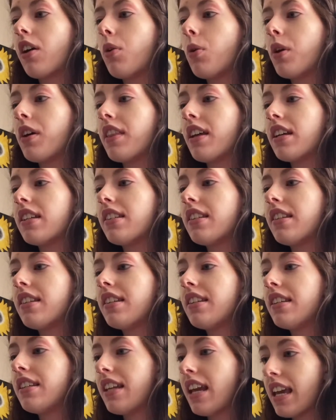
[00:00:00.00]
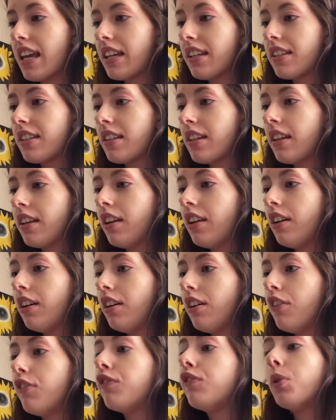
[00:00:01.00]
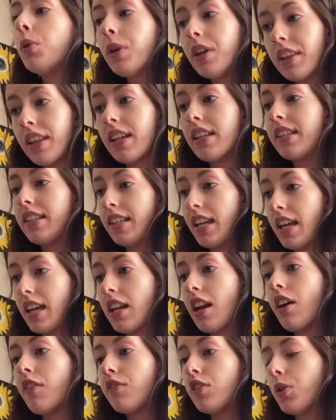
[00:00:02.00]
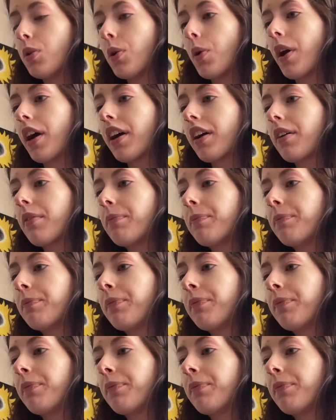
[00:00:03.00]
for the state of New York.